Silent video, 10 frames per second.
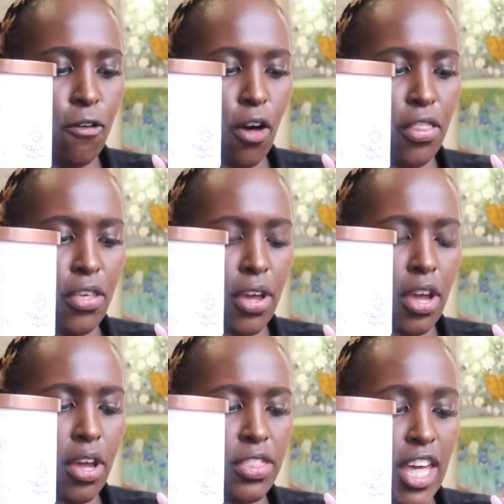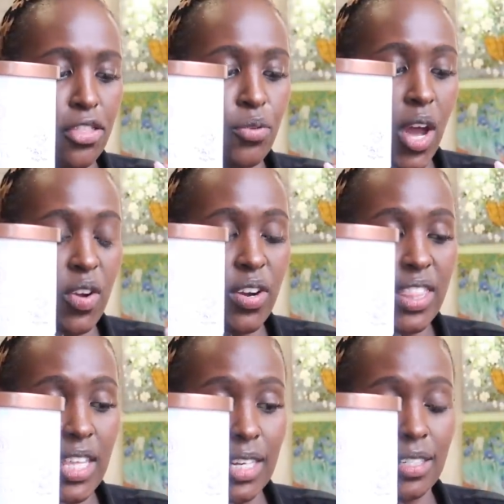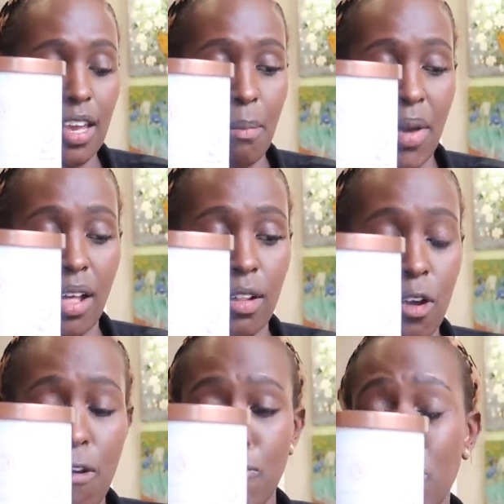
They're 330 ml.